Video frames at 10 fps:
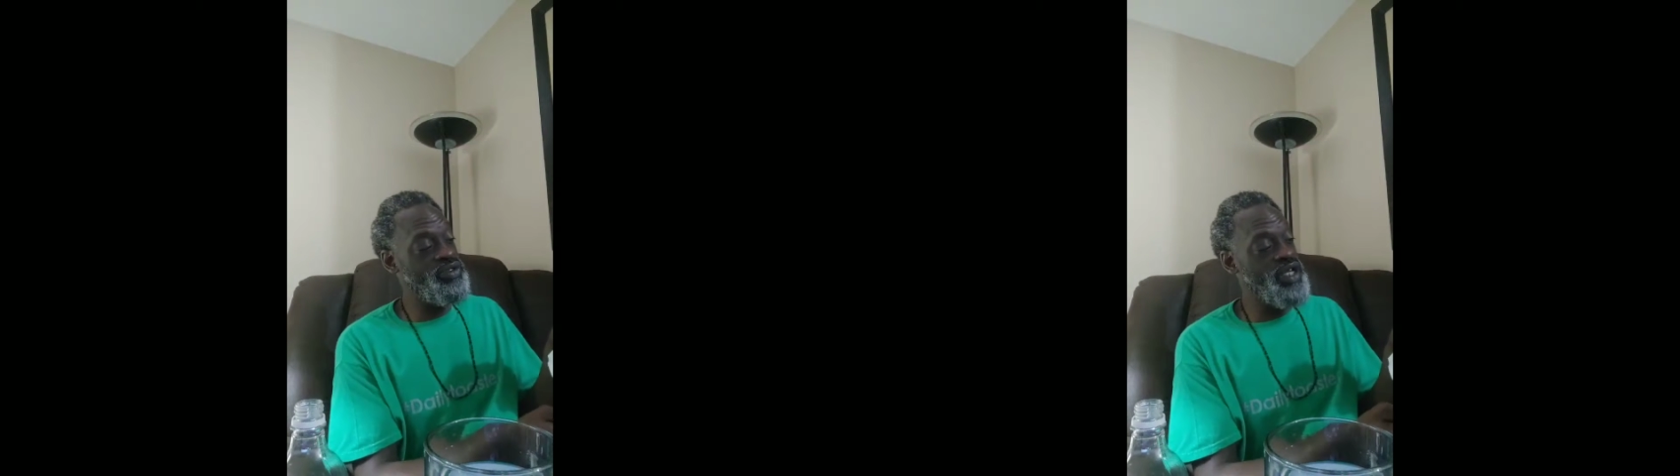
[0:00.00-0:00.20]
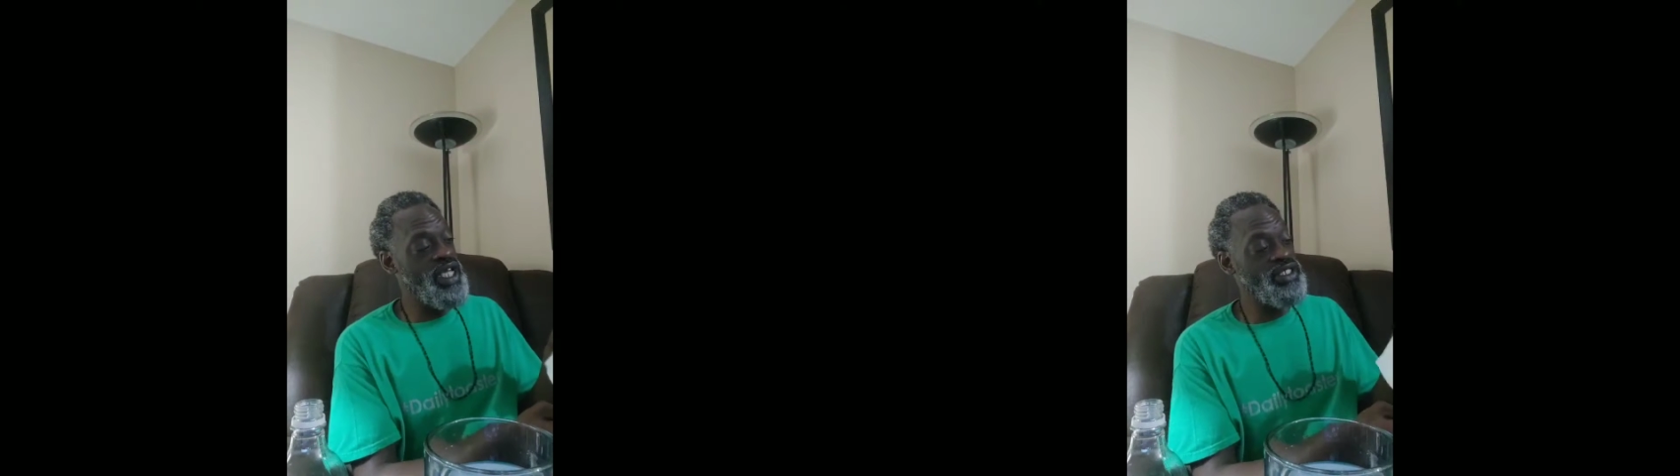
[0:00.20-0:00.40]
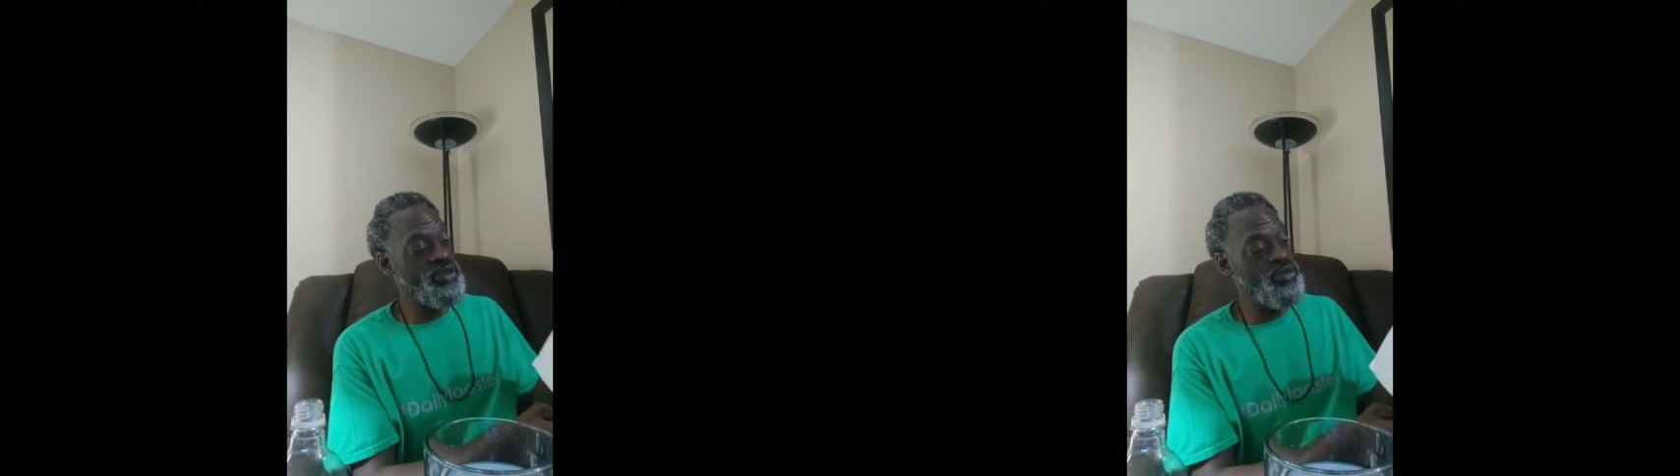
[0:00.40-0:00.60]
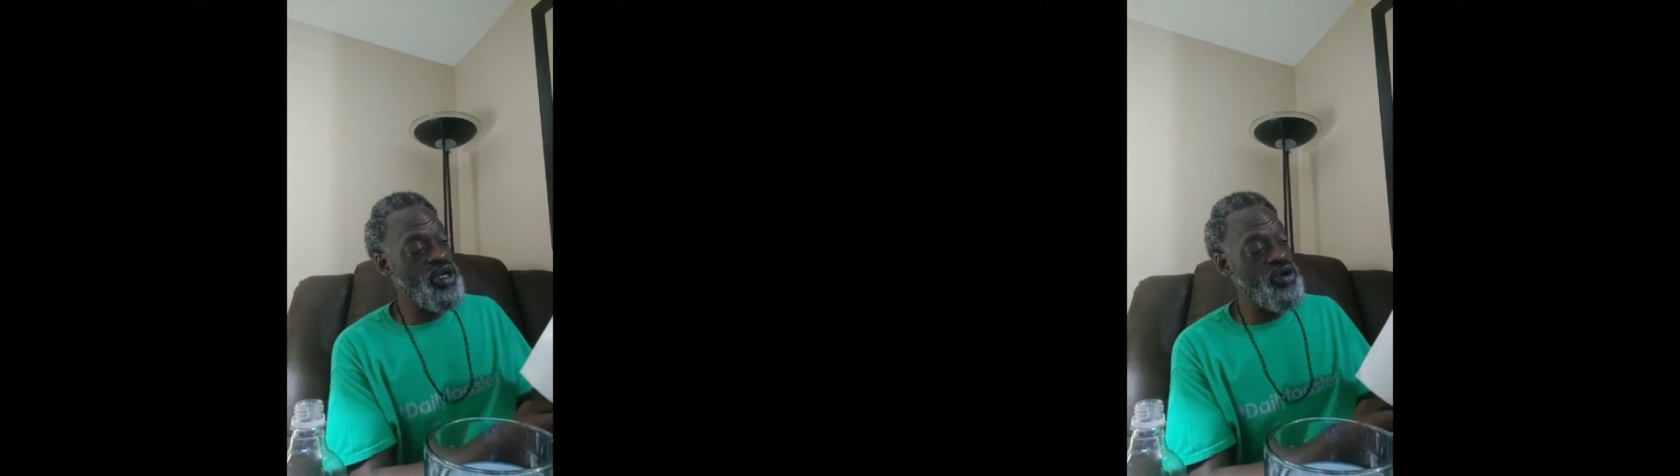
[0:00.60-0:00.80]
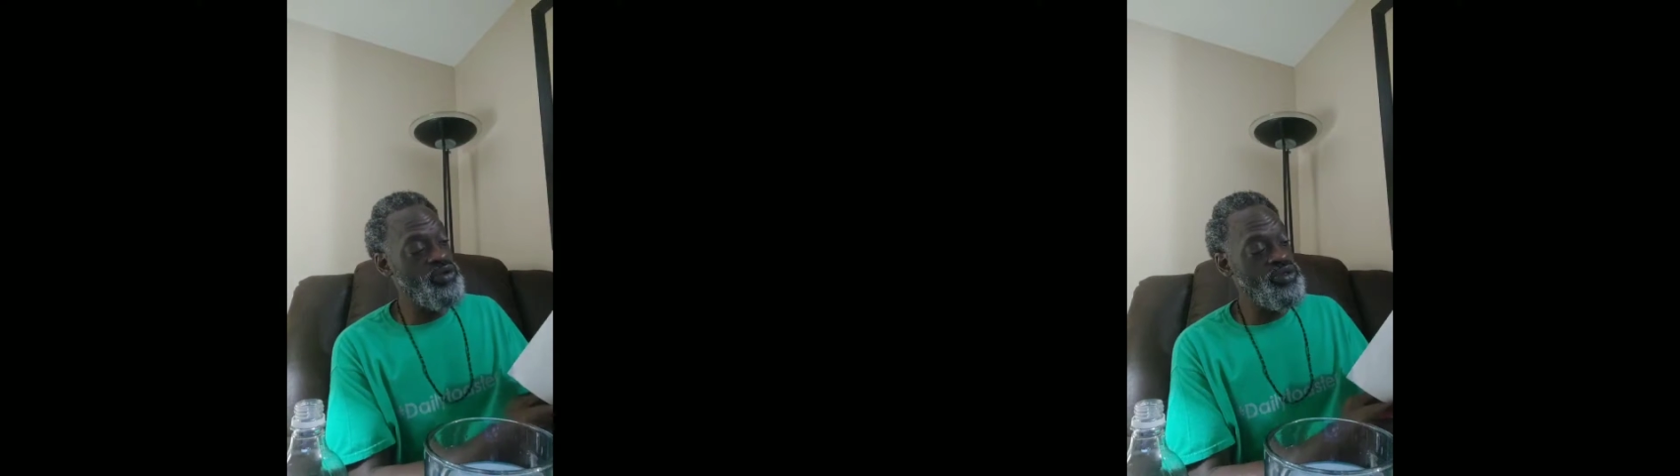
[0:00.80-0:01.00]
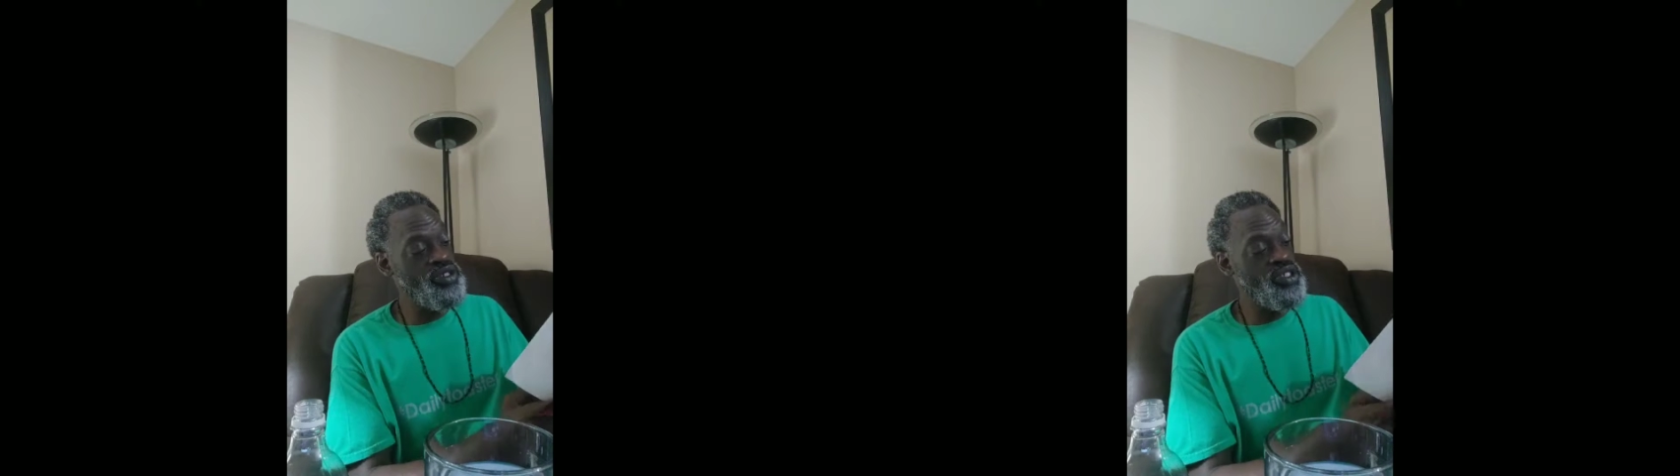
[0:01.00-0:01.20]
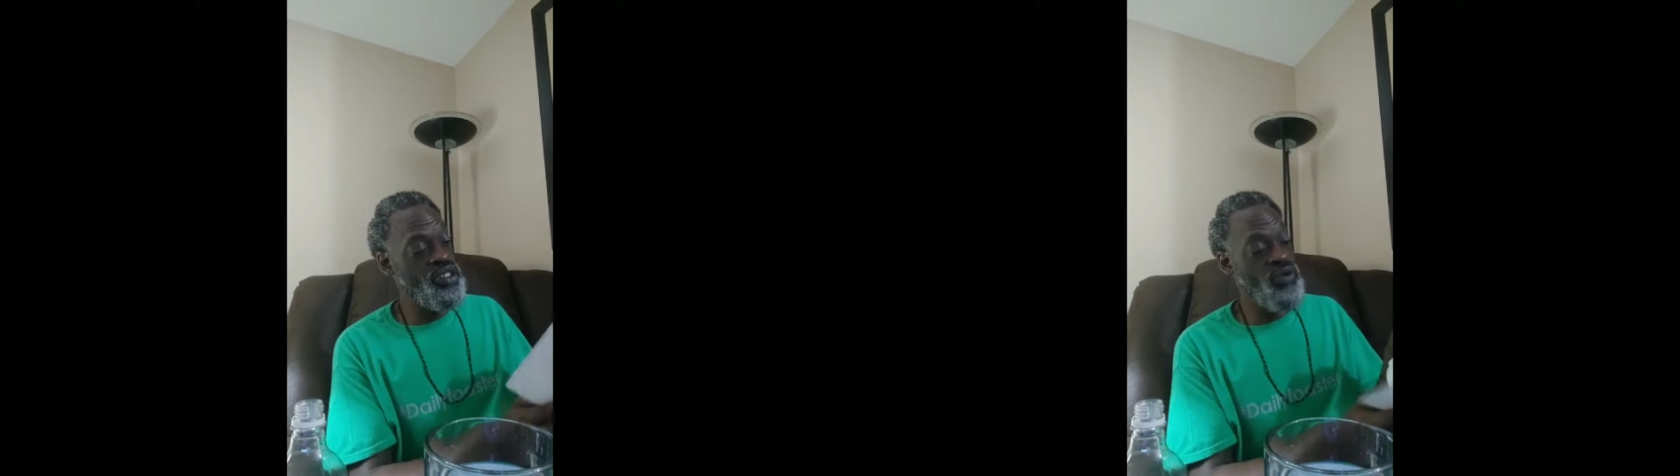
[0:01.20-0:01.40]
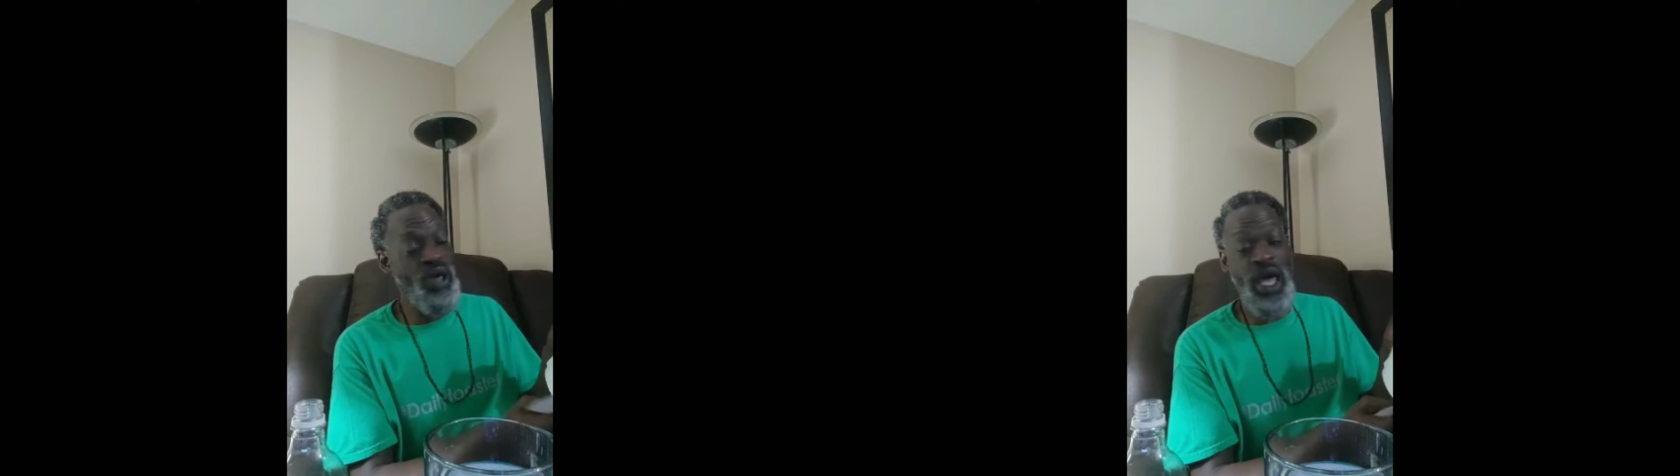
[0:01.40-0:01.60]
you got some notes,
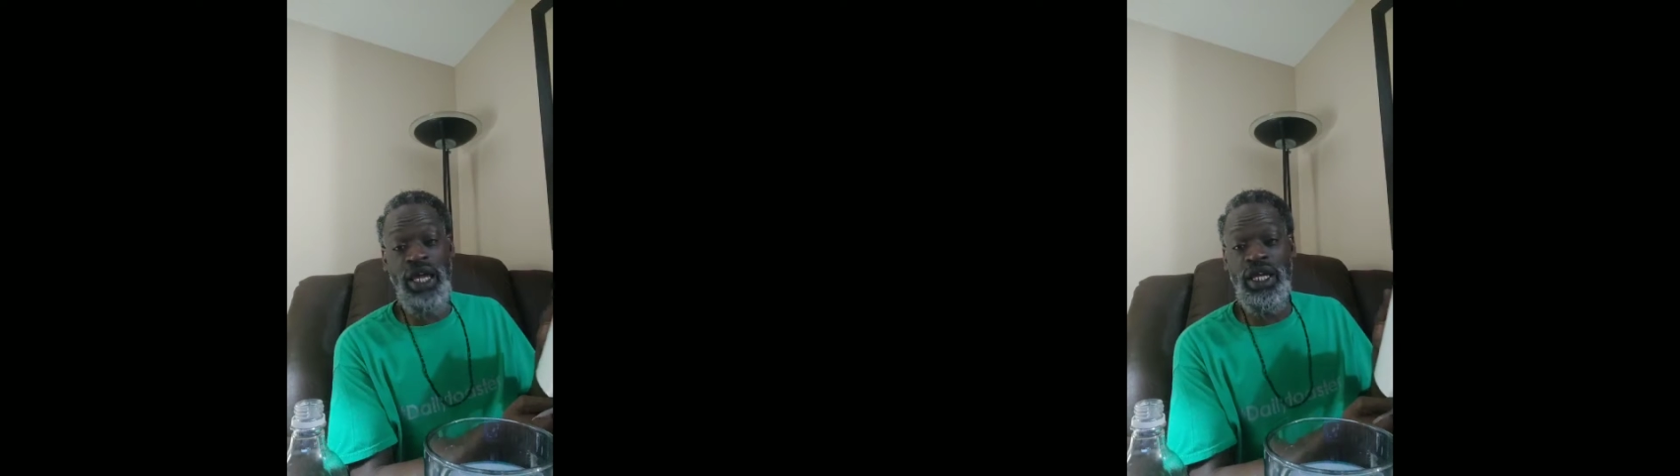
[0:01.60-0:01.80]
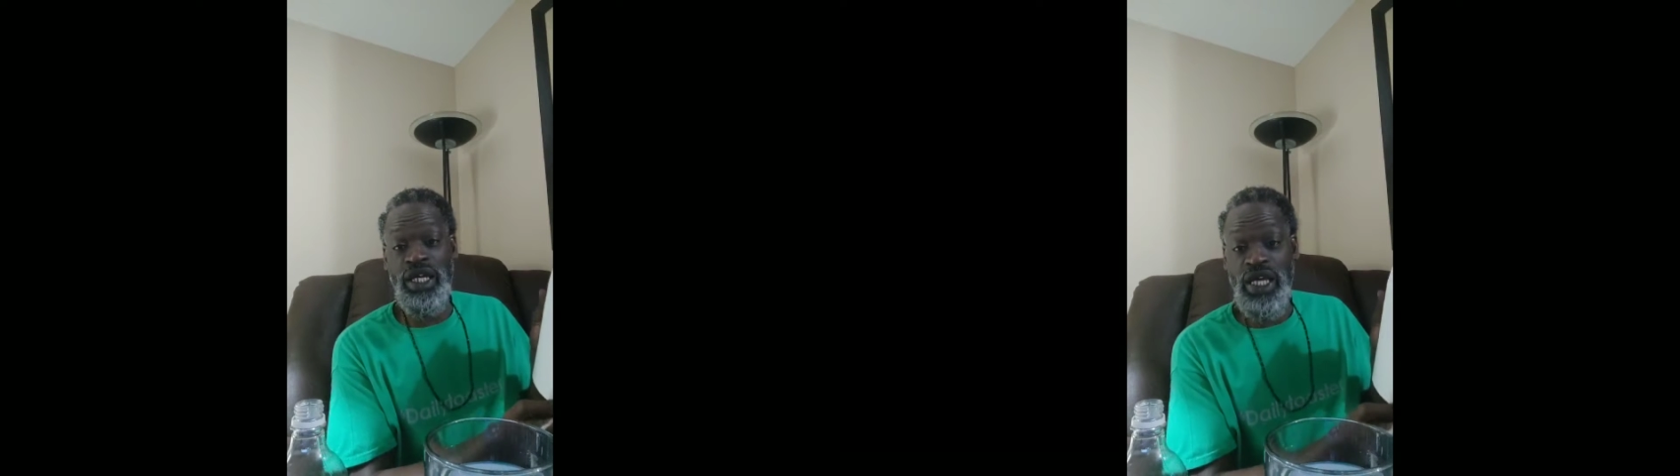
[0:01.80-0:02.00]
right?